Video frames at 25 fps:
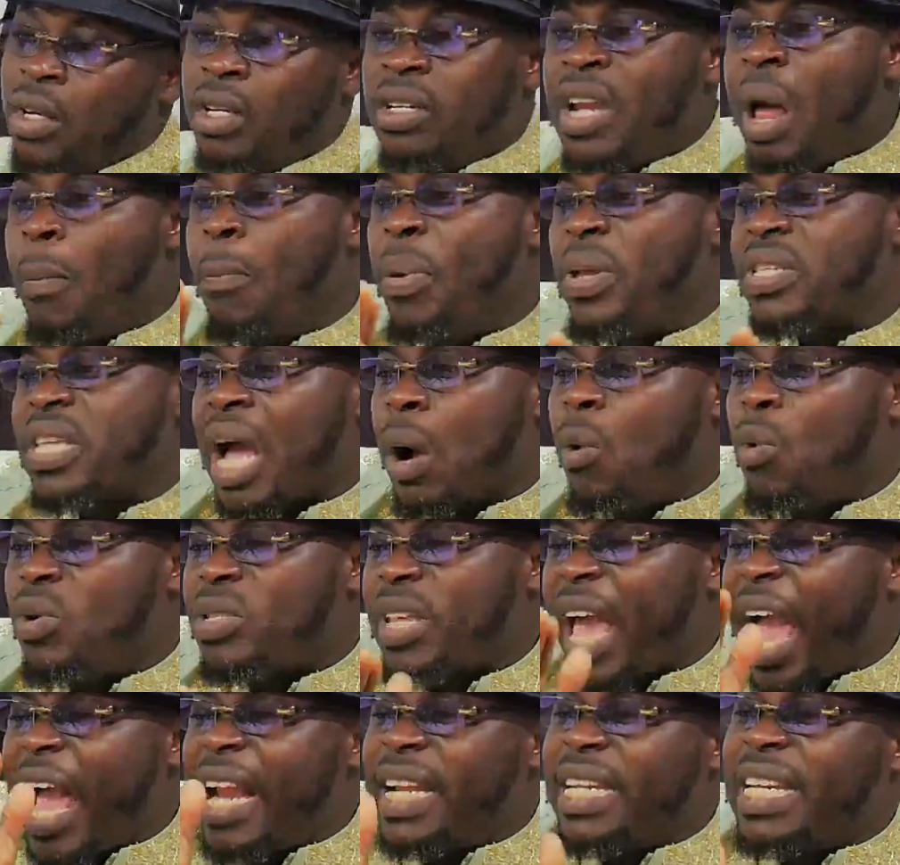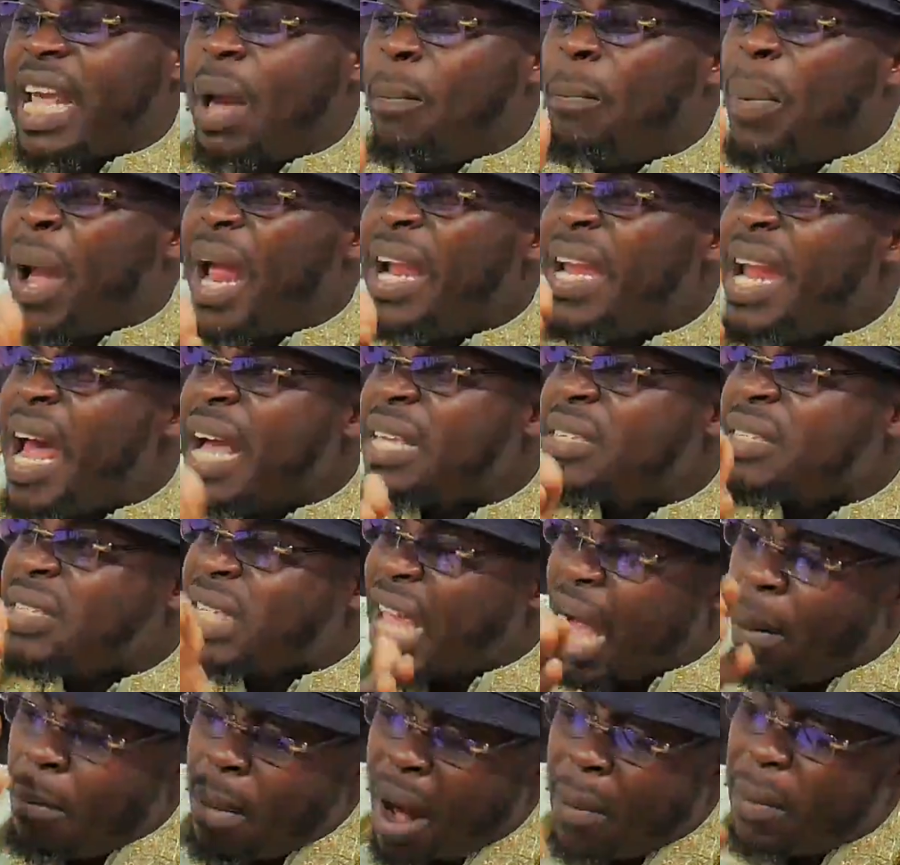Now, Bisa was a dear
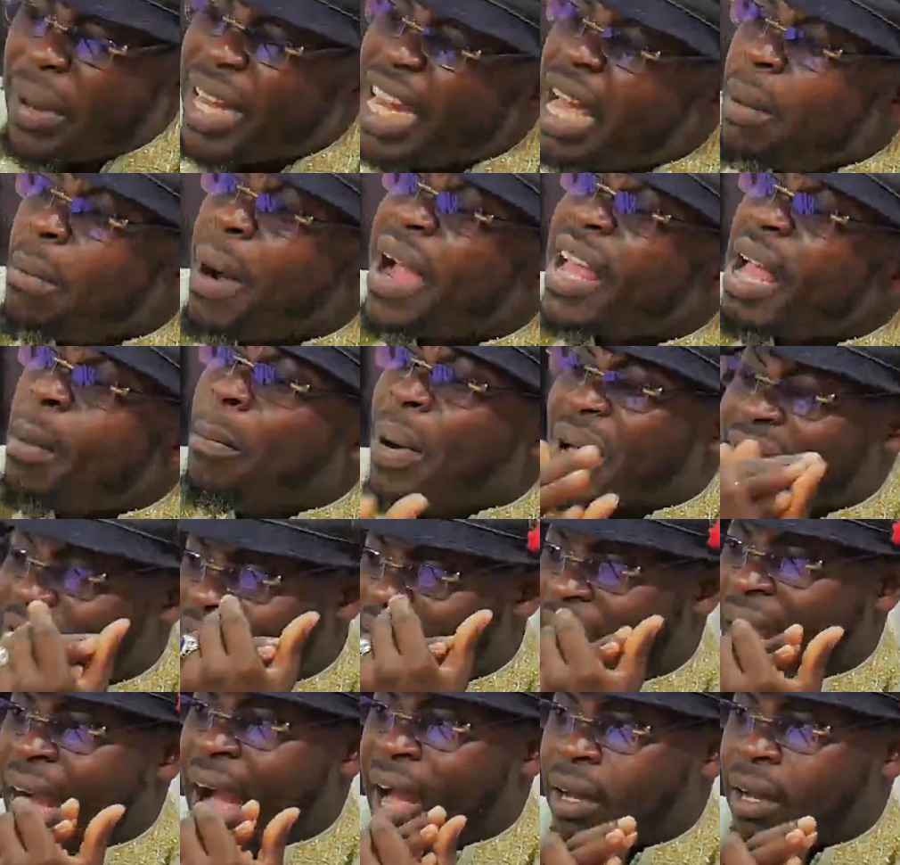bedness, your mammy near my bassa.